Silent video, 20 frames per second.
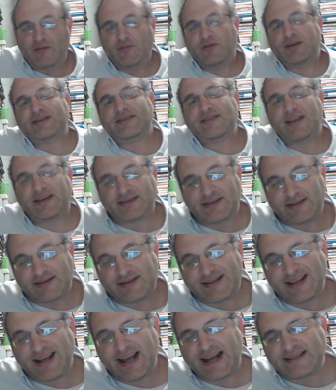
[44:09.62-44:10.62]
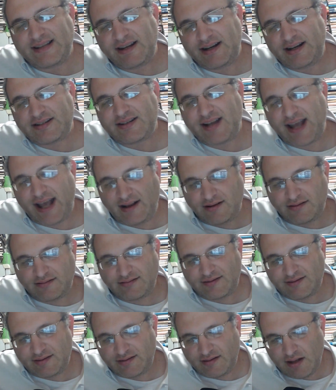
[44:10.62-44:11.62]
is like this: the Chazon Ish
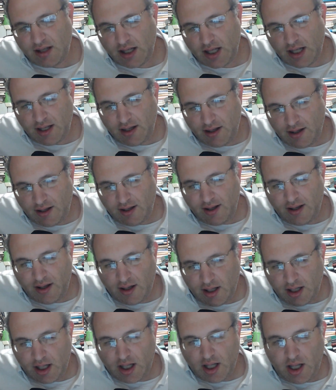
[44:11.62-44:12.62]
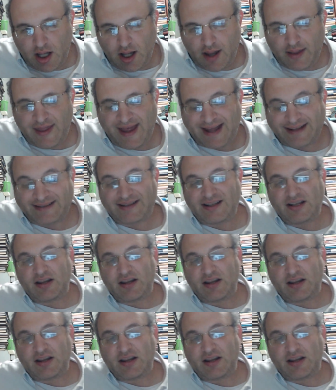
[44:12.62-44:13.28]
held that